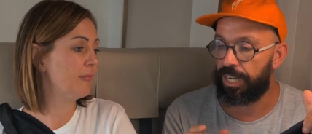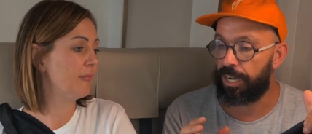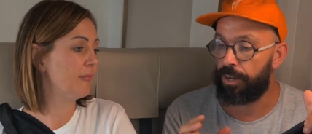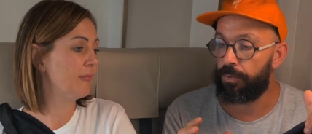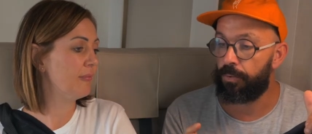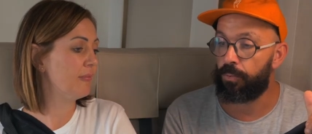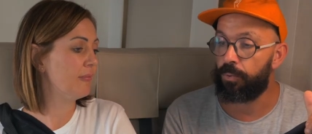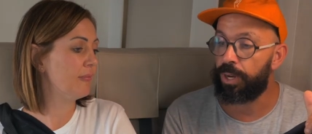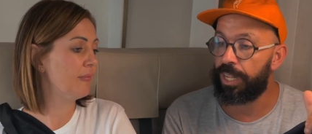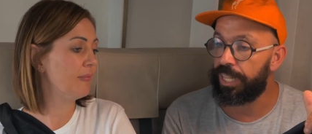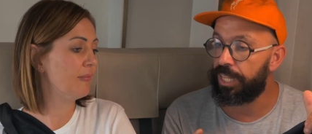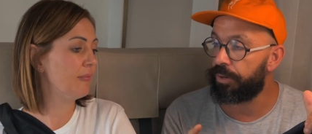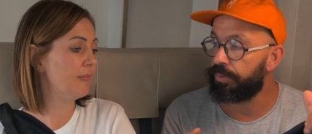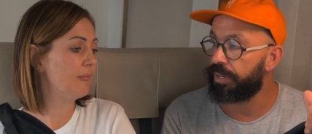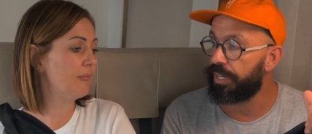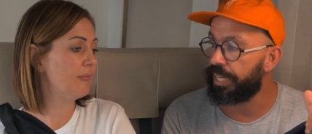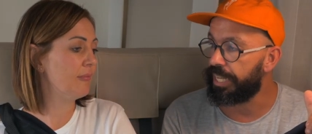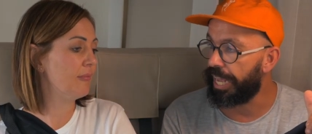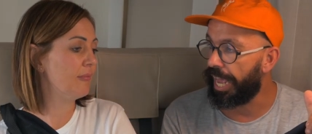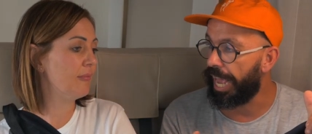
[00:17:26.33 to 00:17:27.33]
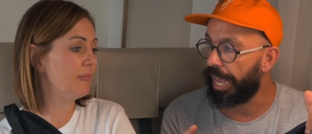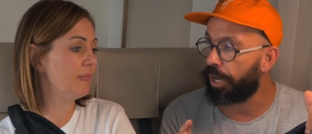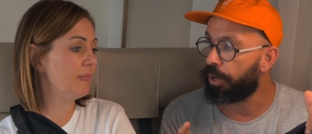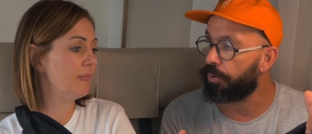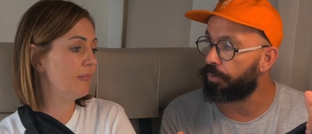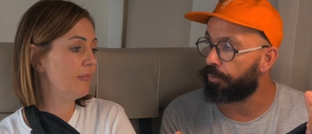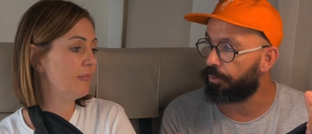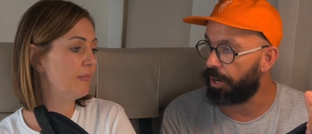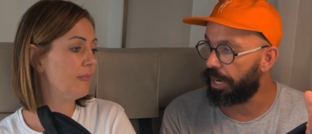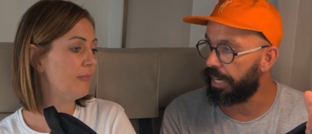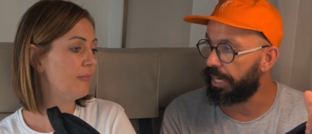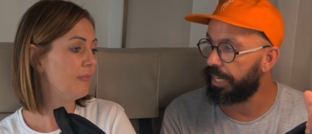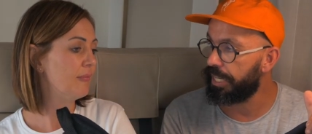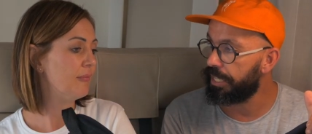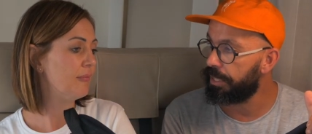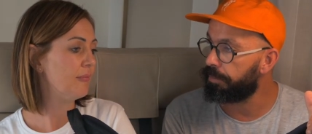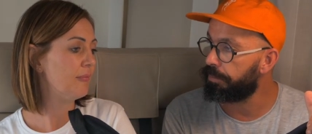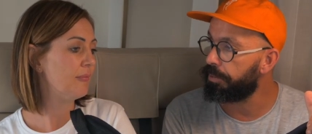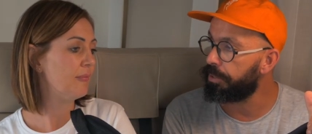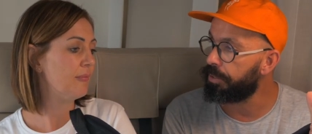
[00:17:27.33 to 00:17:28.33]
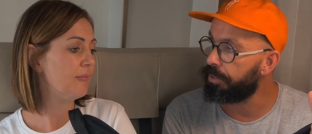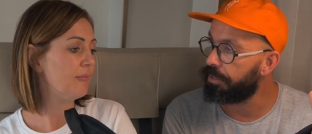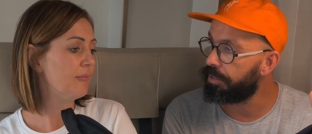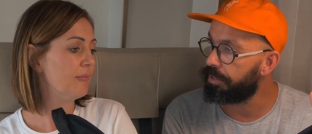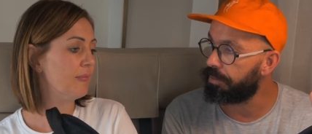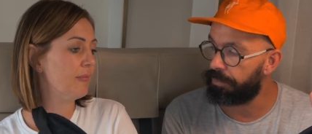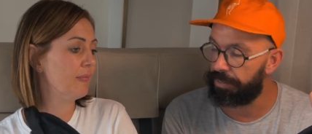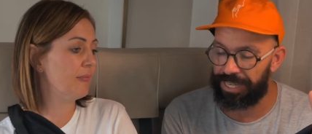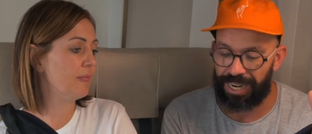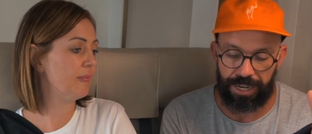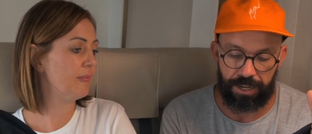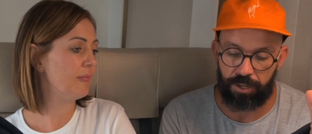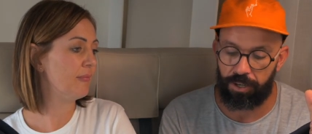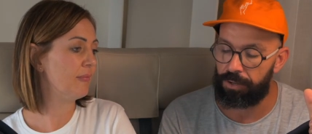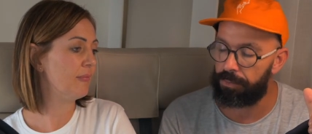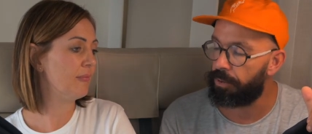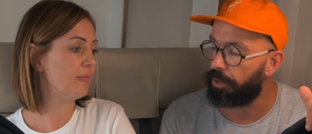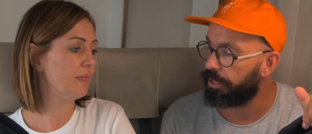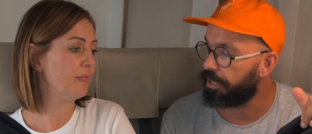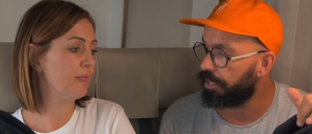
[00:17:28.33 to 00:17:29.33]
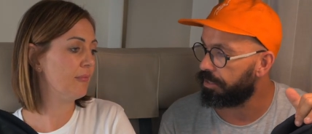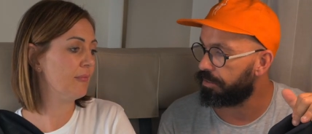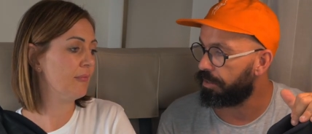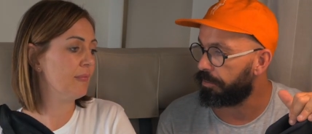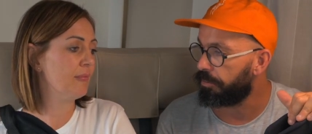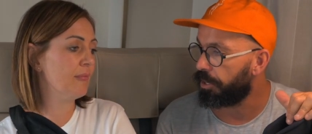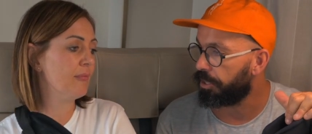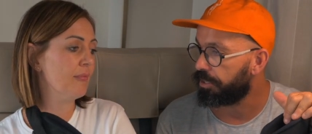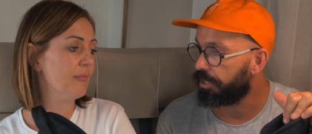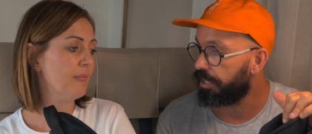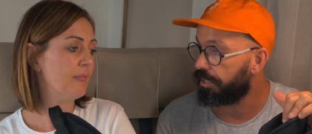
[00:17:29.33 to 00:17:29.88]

Speaker 1: are really really eco-friendly, the boot, but I don't know about this, so I'm not